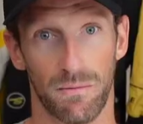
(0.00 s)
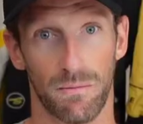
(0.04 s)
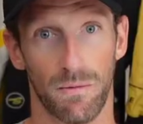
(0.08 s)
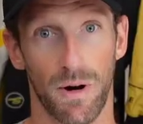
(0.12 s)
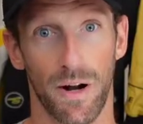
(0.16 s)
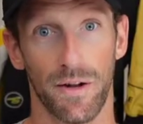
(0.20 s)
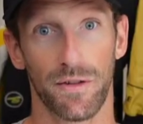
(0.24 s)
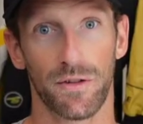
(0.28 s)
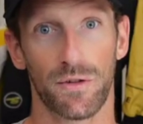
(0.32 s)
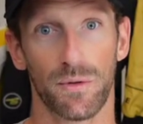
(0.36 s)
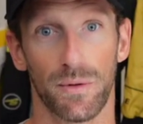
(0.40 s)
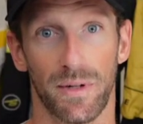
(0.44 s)

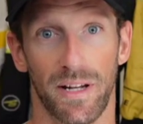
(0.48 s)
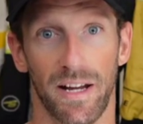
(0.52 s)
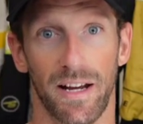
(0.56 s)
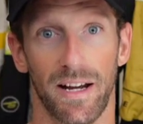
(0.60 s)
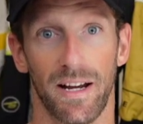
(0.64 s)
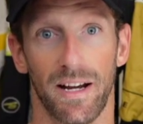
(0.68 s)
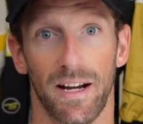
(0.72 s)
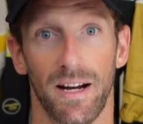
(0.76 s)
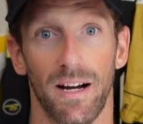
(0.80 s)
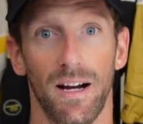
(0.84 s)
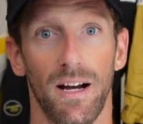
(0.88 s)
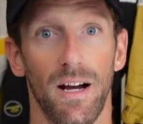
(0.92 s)
run to
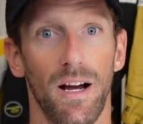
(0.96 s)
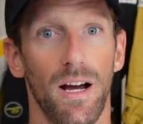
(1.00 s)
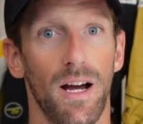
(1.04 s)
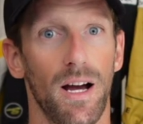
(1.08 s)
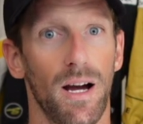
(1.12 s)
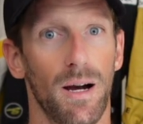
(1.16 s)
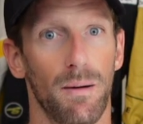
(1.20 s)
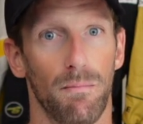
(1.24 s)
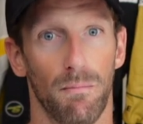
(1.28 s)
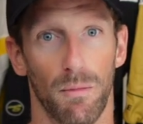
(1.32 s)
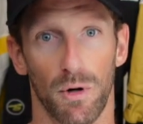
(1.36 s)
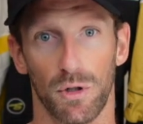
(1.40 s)
their
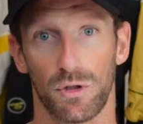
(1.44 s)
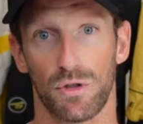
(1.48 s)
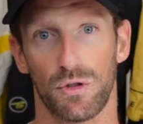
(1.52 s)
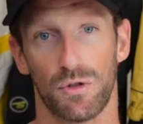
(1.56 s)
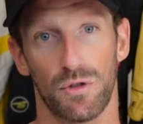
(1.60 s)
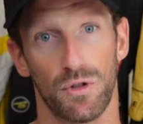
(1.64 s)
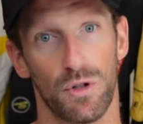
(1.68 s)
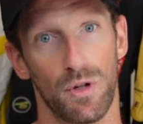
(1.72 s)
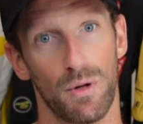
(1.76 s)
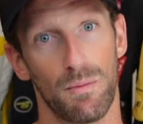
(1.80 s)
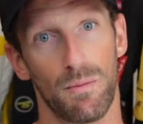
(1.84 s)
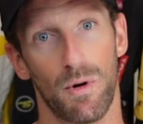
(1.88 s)

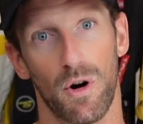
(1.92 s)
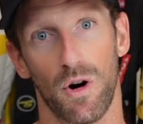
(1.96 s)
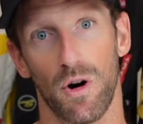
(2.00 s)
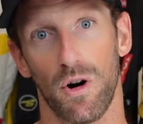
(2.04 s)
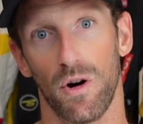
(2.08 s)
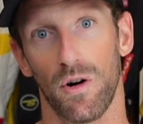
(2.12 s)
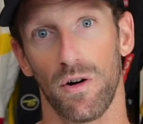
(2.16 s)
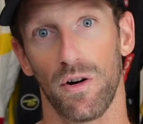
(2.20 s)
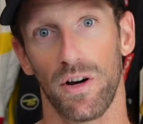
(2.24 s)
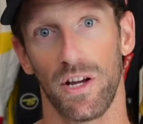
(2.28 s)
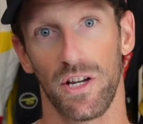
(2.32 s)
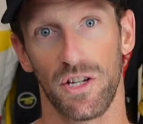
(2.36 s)
motorroom
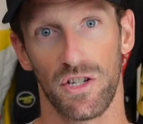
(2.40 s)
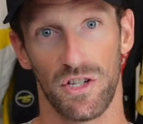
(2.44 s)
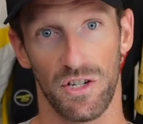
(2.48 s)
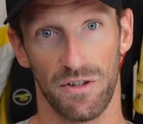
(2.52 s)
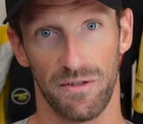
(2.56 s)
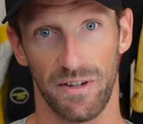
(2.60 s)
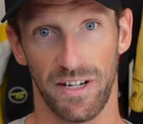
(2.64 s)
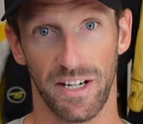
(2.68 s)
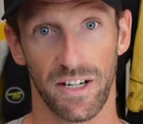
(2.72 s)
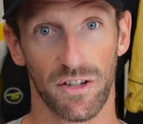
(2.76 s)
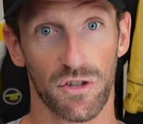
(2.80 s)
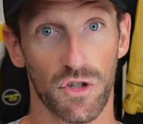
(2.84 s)
or
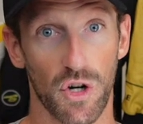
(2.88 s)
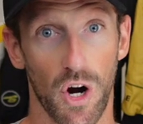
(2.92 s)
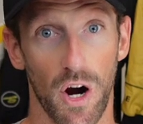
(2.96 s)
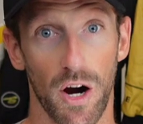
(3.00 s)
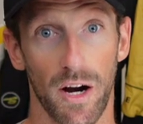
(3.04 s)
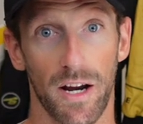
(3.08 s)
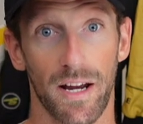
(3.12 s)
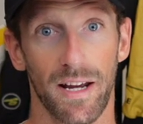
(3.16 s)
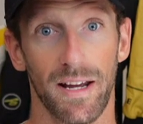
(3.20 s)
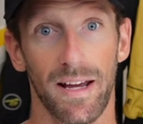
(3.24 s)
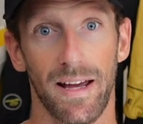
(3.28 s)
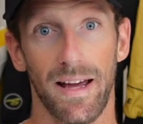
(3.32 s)
engineering
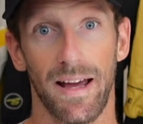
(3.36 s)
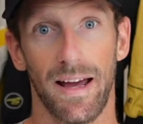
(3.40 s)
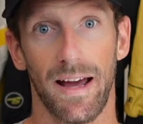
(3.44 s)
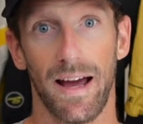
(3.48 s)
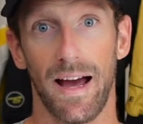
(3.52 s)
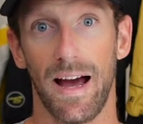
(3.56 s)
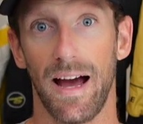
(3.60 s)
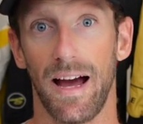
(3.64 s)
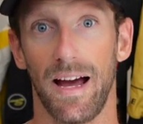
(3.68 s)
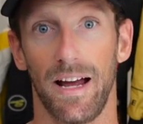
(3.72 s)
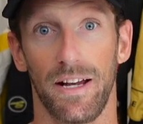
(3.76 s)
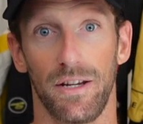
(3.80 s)
truck
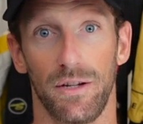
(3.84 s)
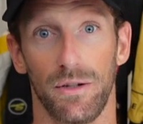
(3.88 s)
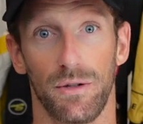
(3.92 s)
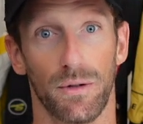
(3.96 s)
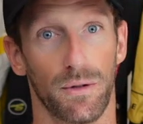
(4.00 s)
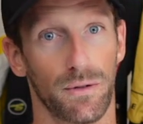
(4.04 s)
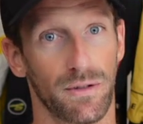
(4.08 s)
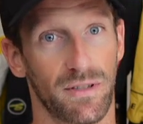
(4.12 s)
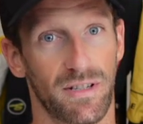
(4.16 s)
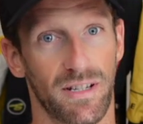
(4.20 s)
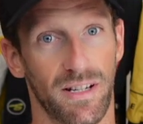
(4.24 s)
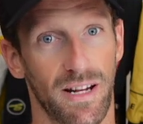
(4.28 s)
and you
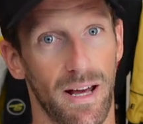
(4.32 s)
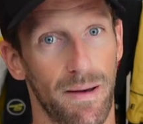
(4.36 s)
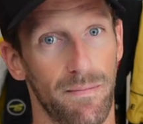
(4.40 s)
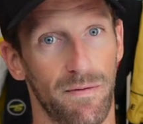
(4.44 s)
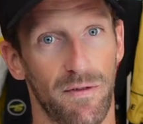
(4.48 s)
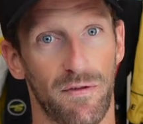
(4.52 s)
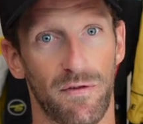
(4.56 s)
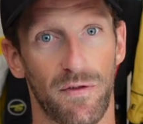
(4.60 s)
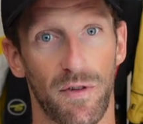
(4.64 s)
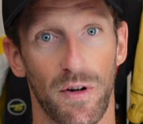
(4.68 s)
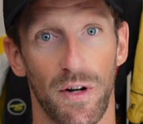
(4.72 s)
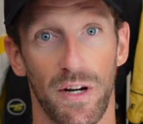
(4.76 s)
don't see
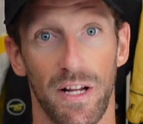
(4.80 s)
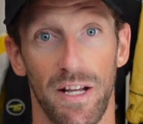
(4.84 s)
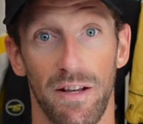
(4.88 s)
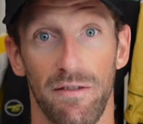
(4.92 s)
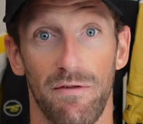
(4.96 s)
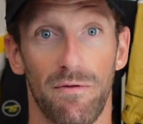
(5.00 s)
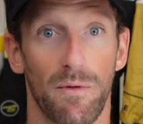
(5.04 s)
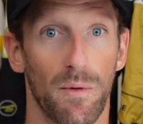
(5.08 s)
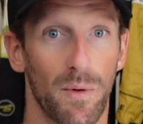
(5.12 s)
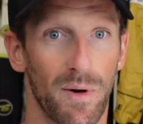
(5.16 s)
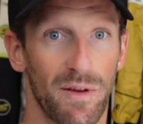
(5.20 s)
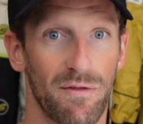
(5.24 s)
them
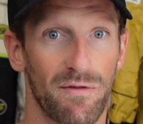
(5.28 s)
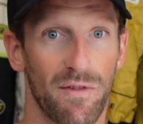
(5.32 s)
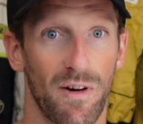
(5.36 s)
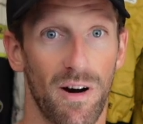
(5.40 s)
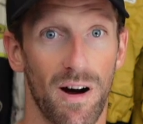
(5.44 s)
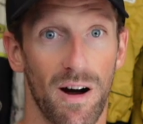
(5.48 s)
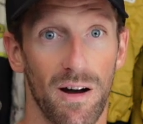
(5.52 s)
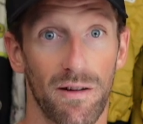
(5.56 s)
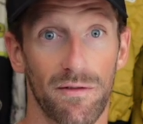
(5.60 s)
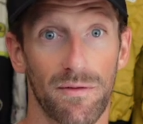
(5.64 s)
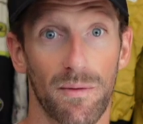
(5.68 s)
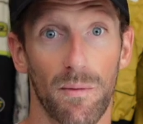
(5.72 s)
30,
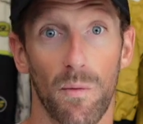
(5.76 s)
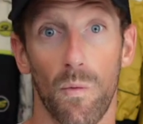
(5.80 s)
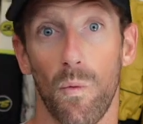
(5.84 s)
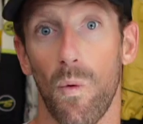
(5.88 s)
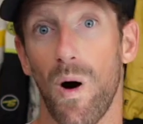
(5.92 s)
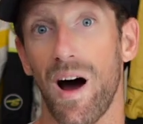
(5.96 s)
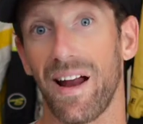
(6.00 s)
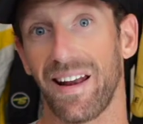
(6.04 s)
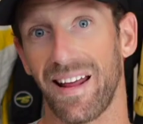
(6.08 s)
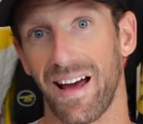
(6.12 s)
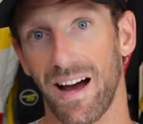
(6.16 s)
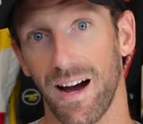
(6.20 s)
45,
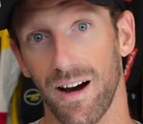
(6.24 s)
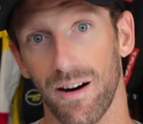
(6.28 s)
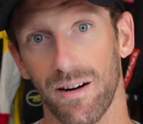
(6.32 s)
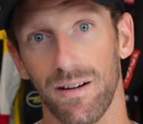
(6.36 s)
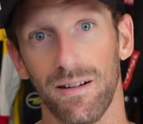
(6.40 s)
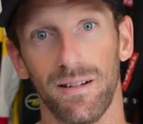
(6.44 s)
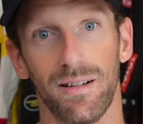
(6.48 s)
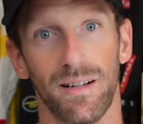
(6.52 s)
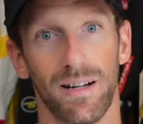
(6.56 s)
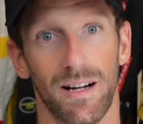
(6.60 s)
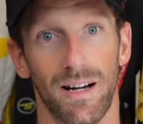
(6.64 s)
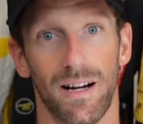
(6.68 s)
1
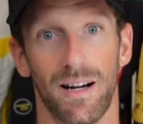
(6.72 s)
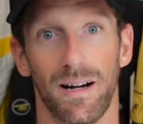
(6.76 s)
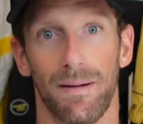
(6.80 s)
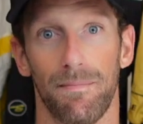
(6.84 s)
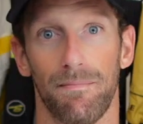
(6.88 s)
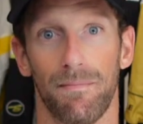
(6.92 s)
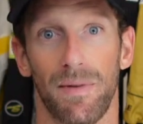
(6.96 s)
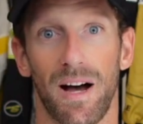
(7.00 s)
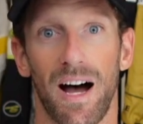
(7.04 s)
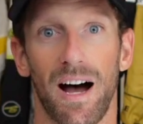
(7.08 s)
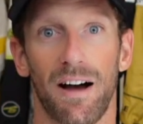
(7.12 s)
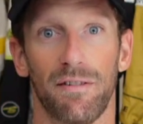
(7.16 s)

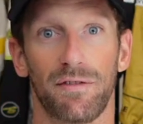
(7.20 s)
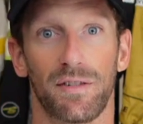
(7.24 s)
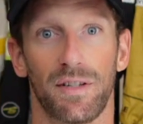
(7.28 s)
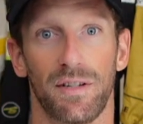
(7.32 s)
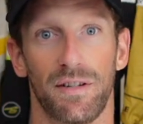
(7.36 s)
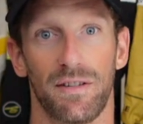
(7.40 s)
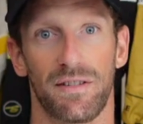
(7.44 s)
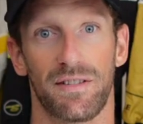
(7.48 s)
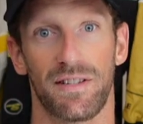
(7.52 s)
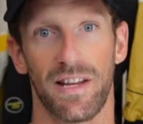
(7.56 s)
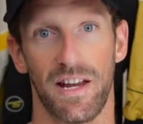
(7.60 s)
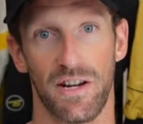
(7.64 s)
hour
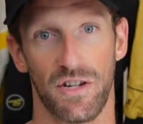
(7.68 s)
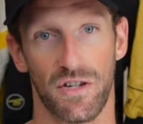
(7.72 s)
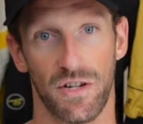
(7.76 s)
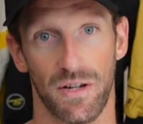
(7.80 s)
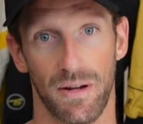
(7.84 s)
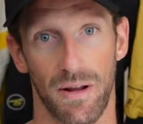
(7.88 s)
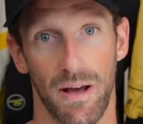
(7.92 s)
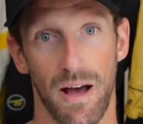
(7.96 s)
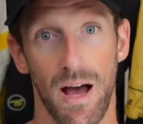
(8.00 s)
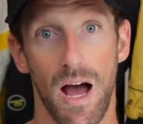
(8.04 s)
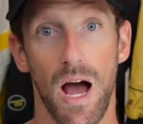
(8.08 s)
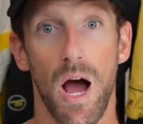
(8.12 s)
after the
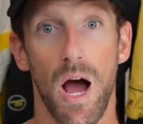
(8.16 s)
session?